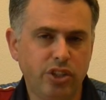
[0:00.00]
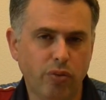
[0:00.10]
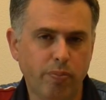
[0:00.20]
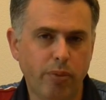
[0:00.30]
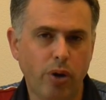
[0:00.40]

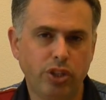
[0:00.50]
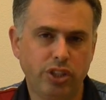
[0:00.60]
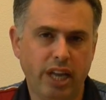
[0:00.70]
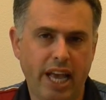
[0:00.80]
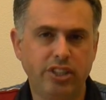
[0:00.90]
your
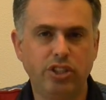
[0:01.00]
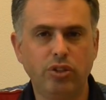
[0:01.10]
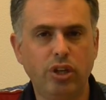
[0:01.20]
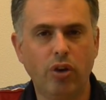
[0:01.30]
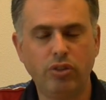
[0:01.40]
motion as
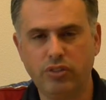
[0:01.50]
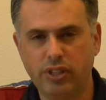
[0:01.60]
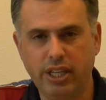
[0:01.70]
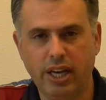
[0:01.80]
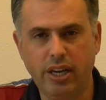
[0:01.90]
you go to
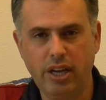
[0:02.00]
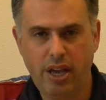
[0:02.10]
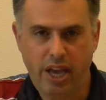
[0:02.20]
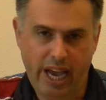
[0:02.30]
the gun,